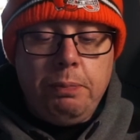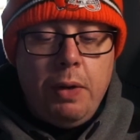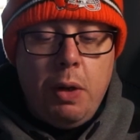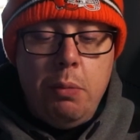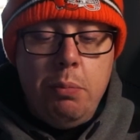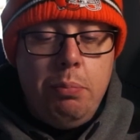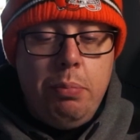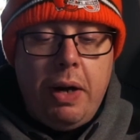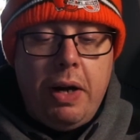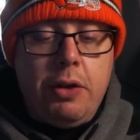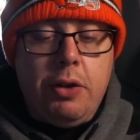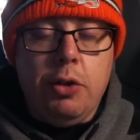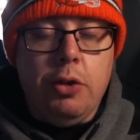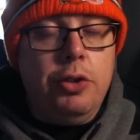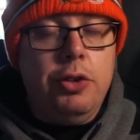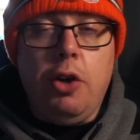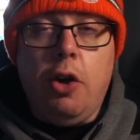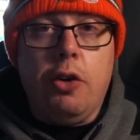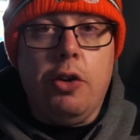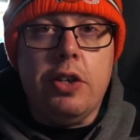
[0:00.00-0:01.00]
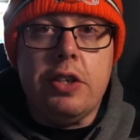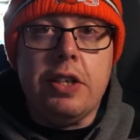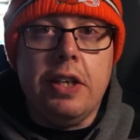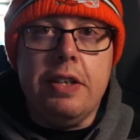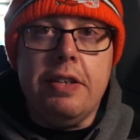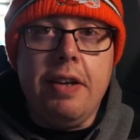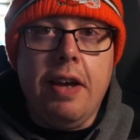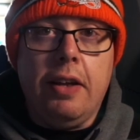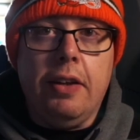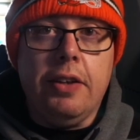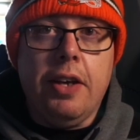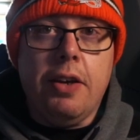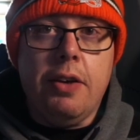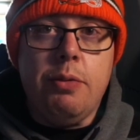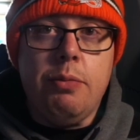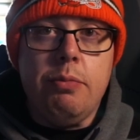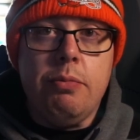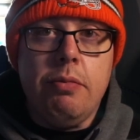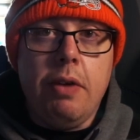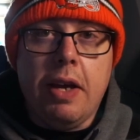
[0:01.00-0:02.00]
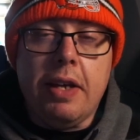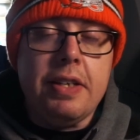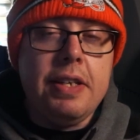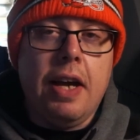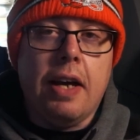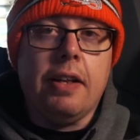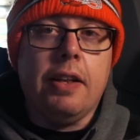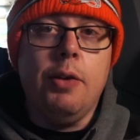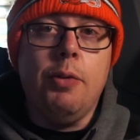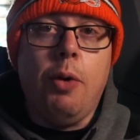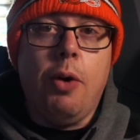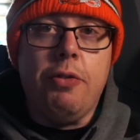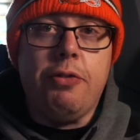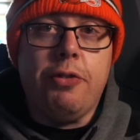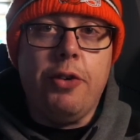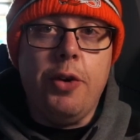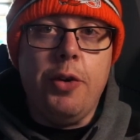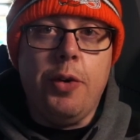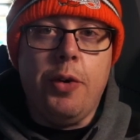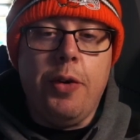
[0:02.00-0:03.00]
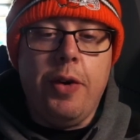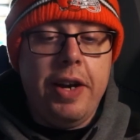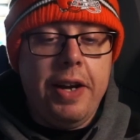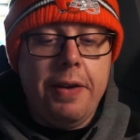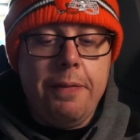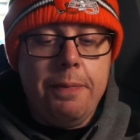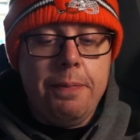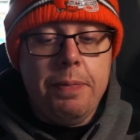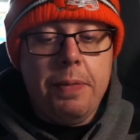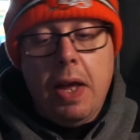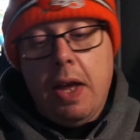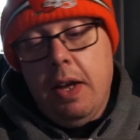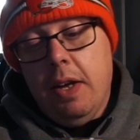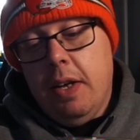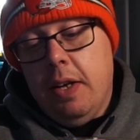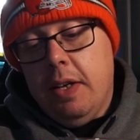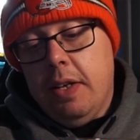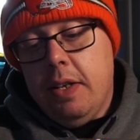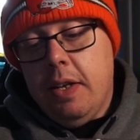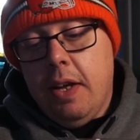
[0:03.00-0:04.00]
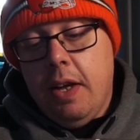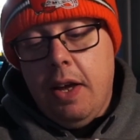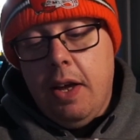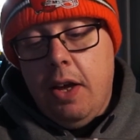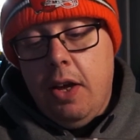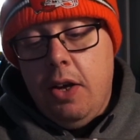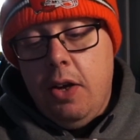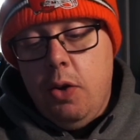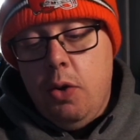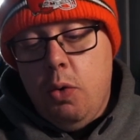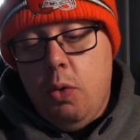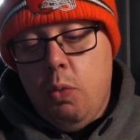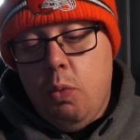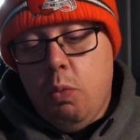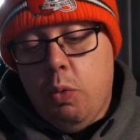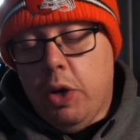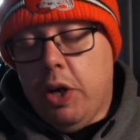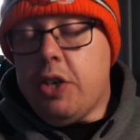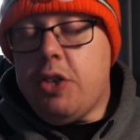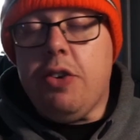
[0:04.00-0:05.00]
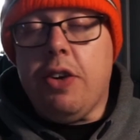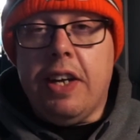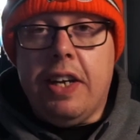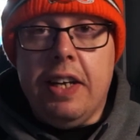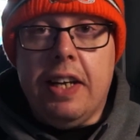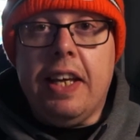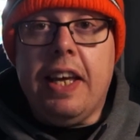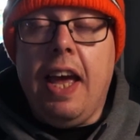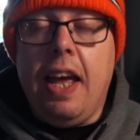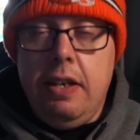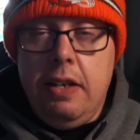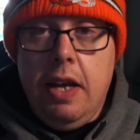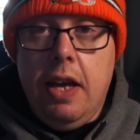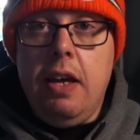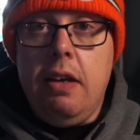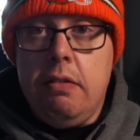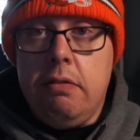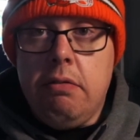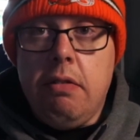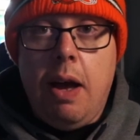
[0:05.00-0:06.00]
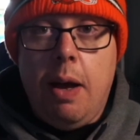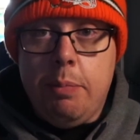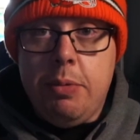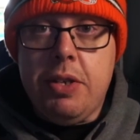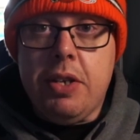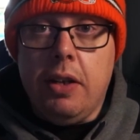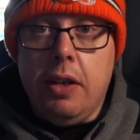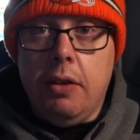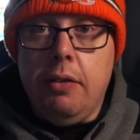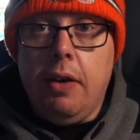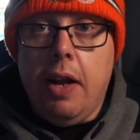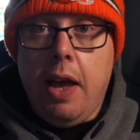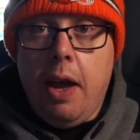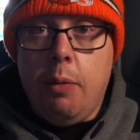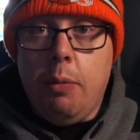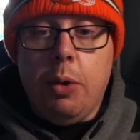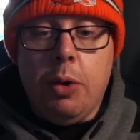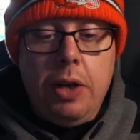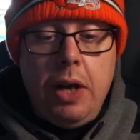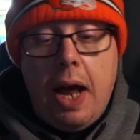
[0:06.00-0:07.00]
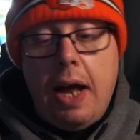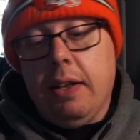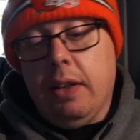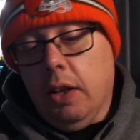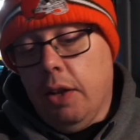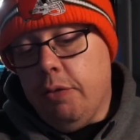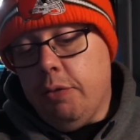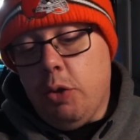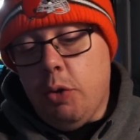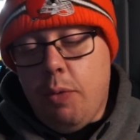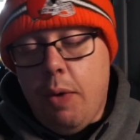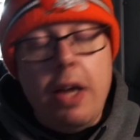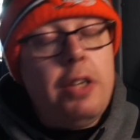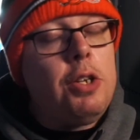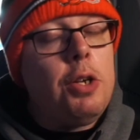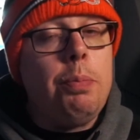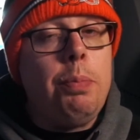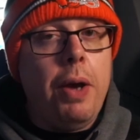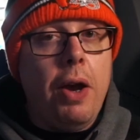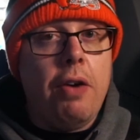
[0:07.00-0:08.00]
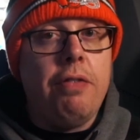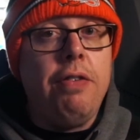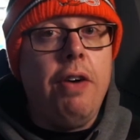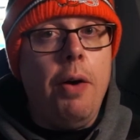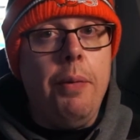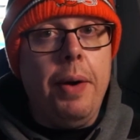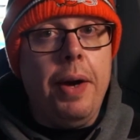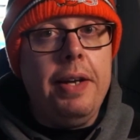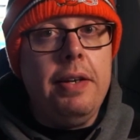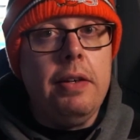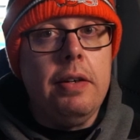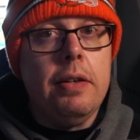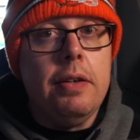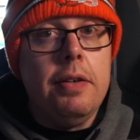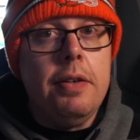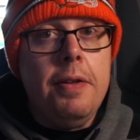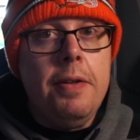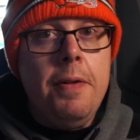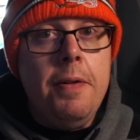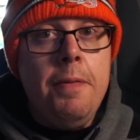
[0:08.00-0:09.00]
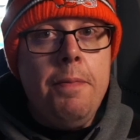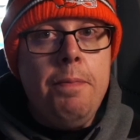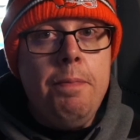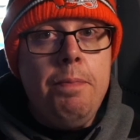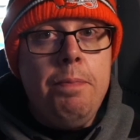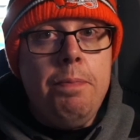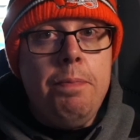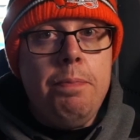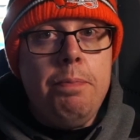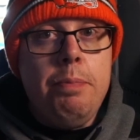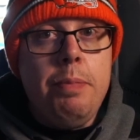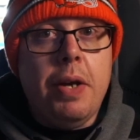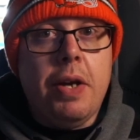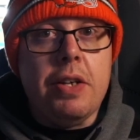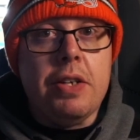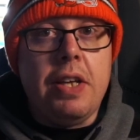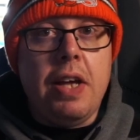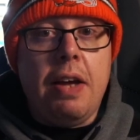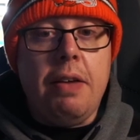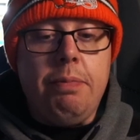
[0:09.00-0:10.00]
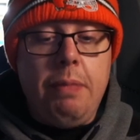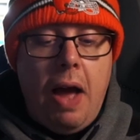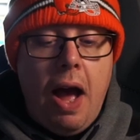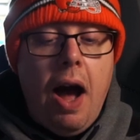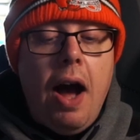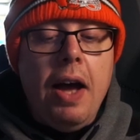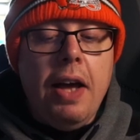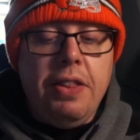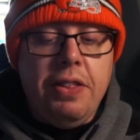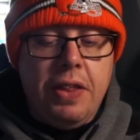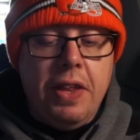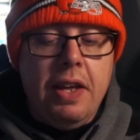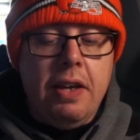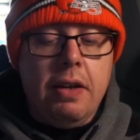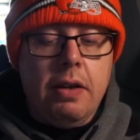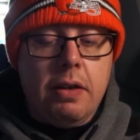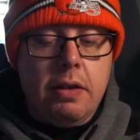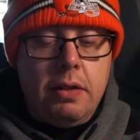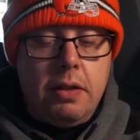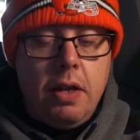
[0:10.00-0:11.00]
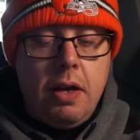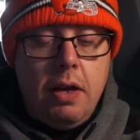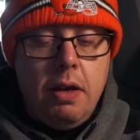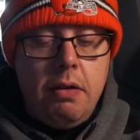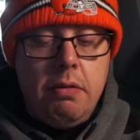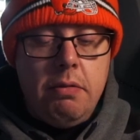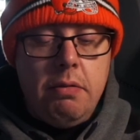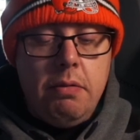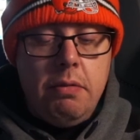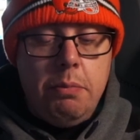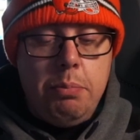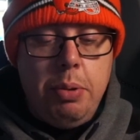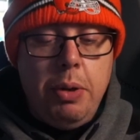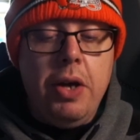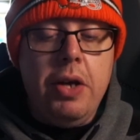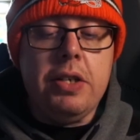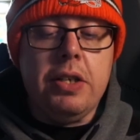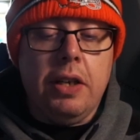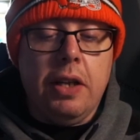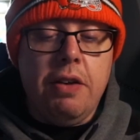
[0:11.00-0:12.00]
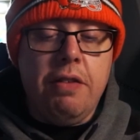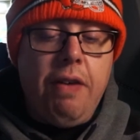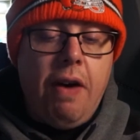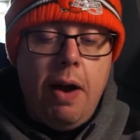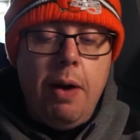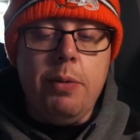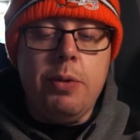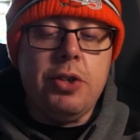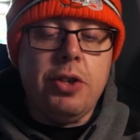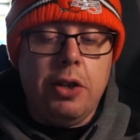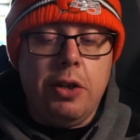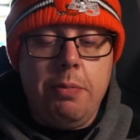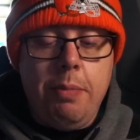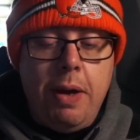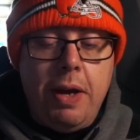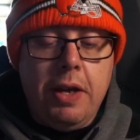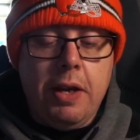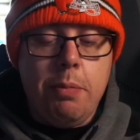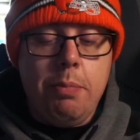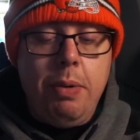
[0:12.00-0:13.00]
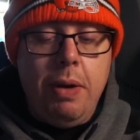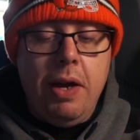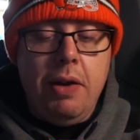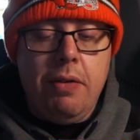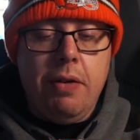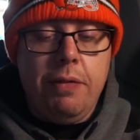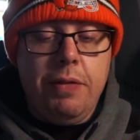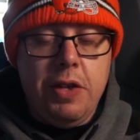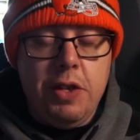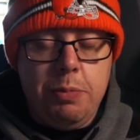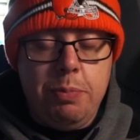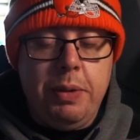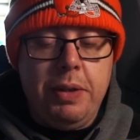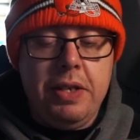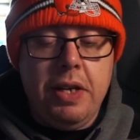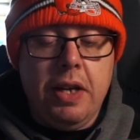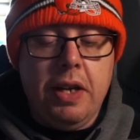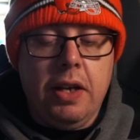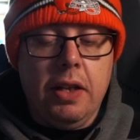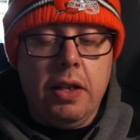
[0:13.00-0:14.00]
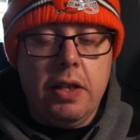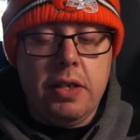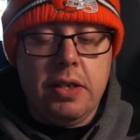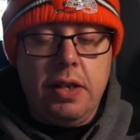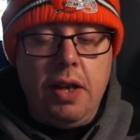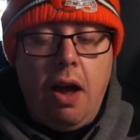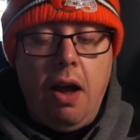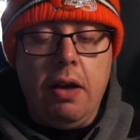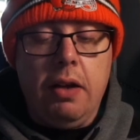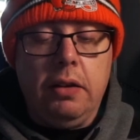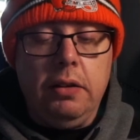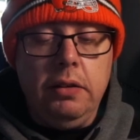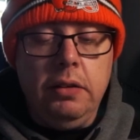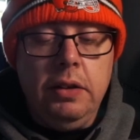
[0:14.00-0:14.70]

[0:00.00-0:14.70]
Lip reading: but I couldn't honestly tell you exactly what fruit are in it. Would I drink it again? Yeah, absolutely I would. I'd love the recipe off Owen, because I think that personally, if I was going to make a beer of this particular style,